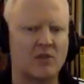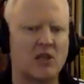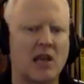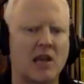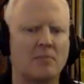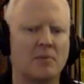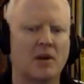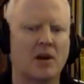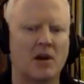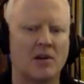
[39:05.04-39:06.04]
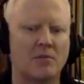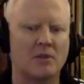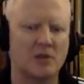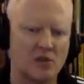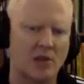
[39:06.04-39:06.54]
of tape that we
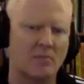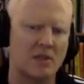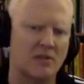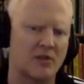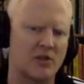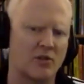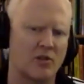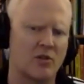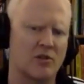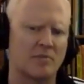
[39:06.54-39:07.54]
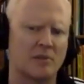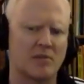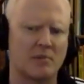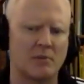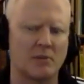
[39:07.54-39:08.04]
use, like bits of interviews, bits
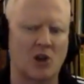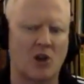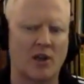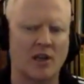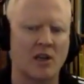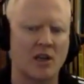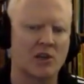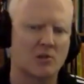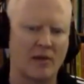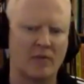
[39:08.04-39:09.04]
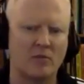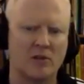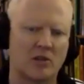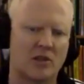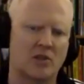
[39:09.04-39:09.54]
of people talking, because
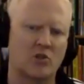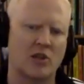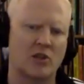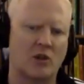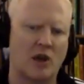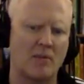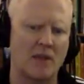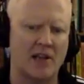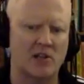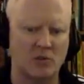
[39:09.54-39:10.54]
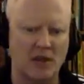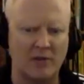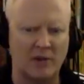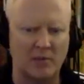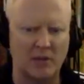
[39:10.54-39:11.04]
we transcribe that. So we
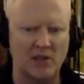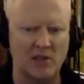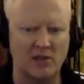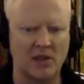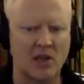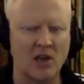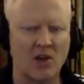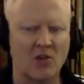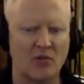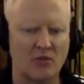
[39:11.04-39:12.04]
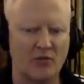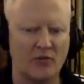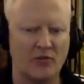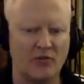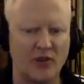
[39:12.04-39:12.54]
have like basically
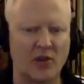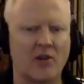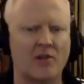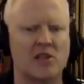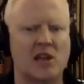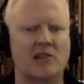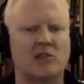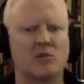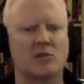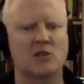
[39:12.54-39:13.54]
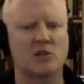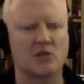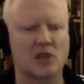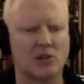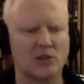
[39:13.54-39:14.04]
figured out exactly what the show is
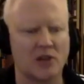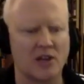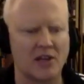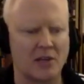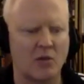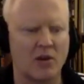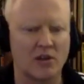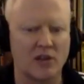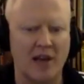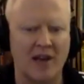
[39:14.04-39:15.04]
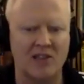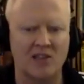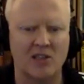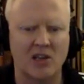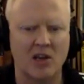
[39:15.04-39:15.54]
going to look like. And then the
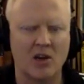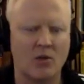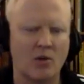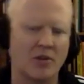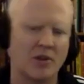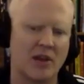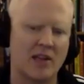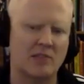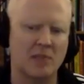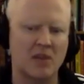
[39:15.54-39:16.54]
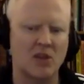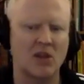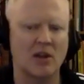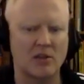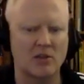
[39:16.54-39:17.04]
last big
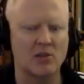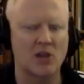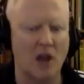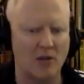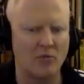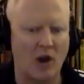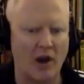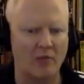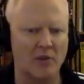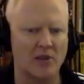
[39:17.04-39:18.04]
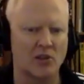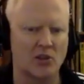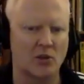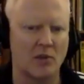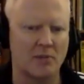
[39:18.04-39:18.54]
thing I do is I read the
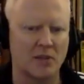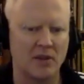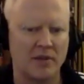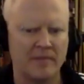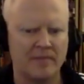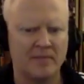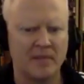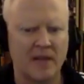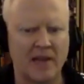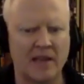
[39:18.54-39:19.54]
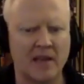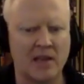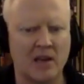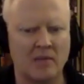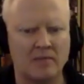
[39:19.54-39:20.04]
script, and then